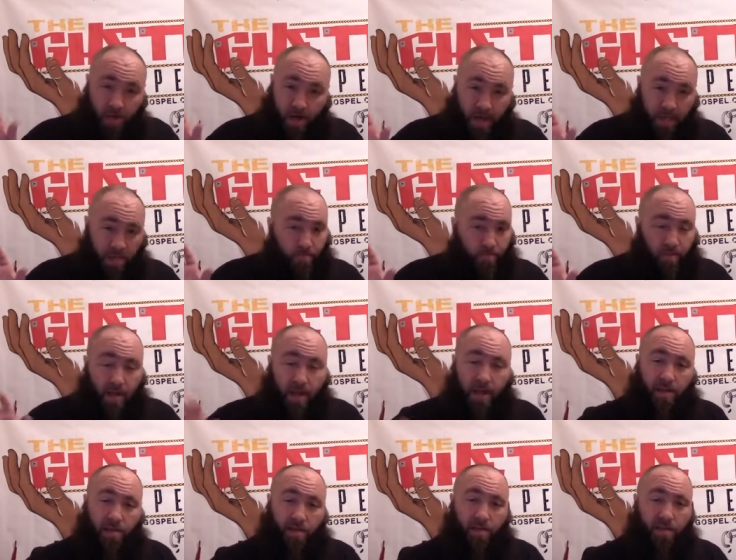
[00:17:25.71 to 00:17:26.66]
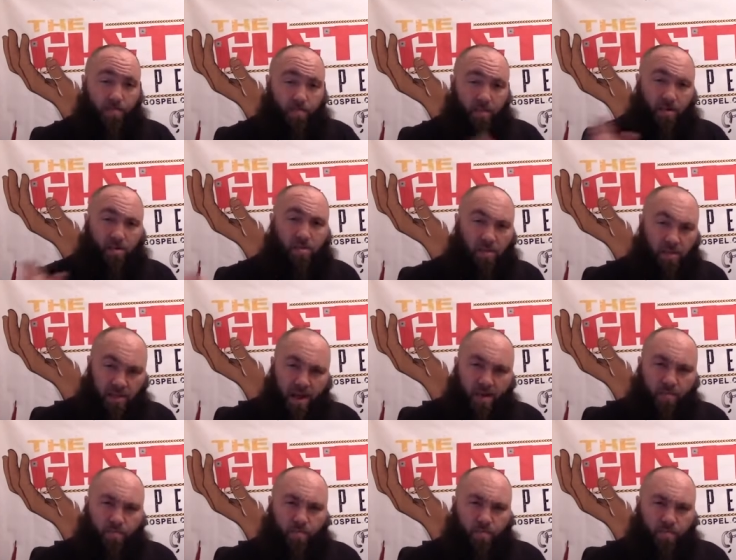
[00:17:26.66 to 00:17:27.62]
got the plans to build the
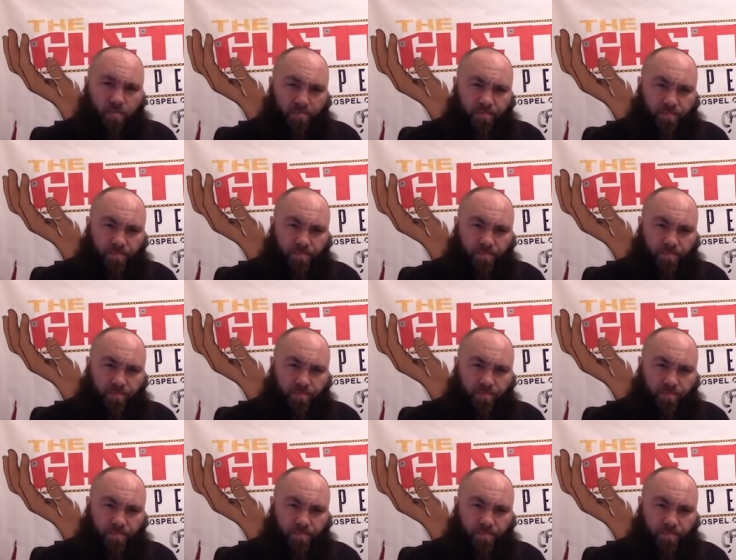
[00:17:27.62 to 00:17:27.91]
temple,